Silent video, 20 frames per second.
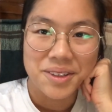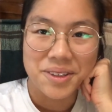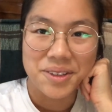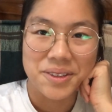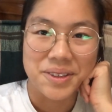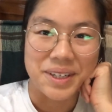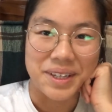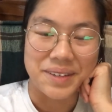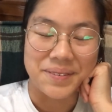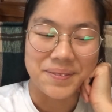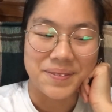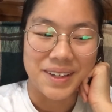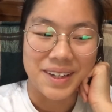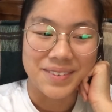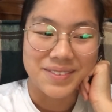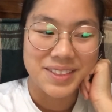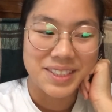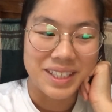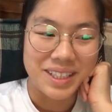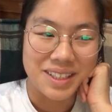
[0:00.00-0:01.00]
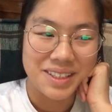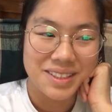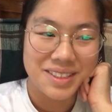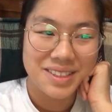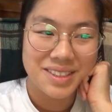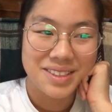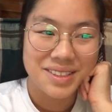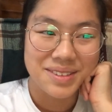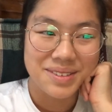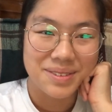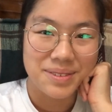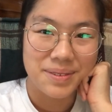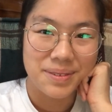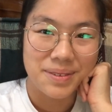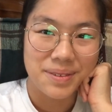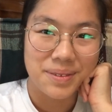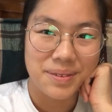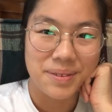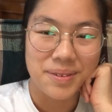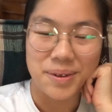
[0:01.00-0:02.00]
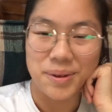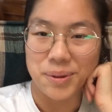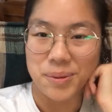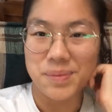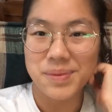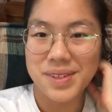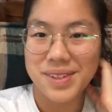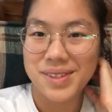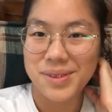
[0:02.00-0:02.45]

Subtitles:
Okay, I've changed rooms